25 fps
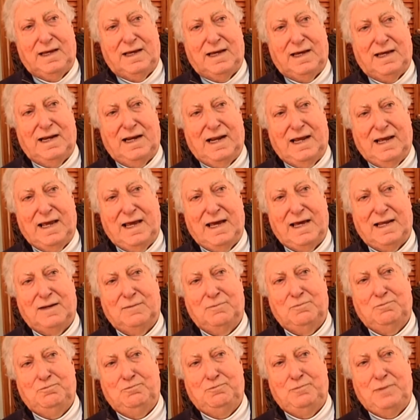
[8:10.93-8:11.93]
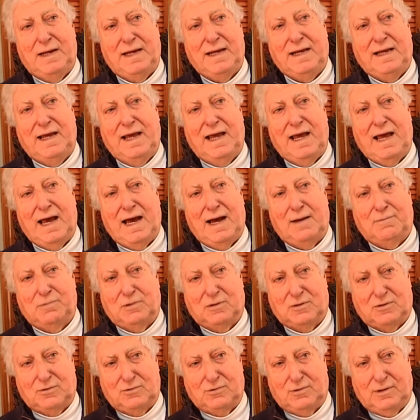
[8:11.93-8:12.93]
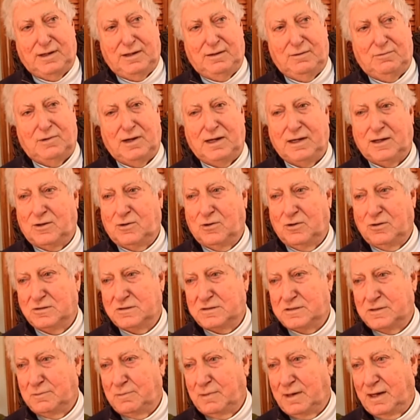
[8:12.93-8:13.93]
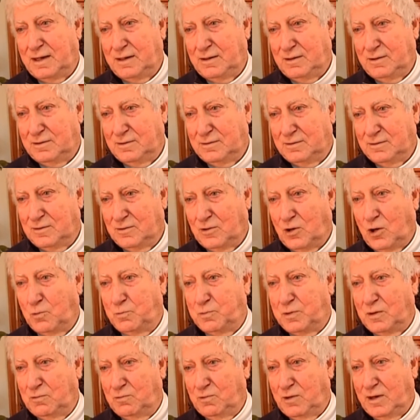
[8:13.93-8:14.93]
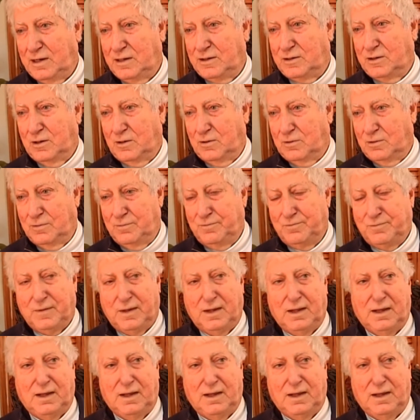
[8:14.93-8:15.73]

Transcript: and I had a big apple tree right close to my open window,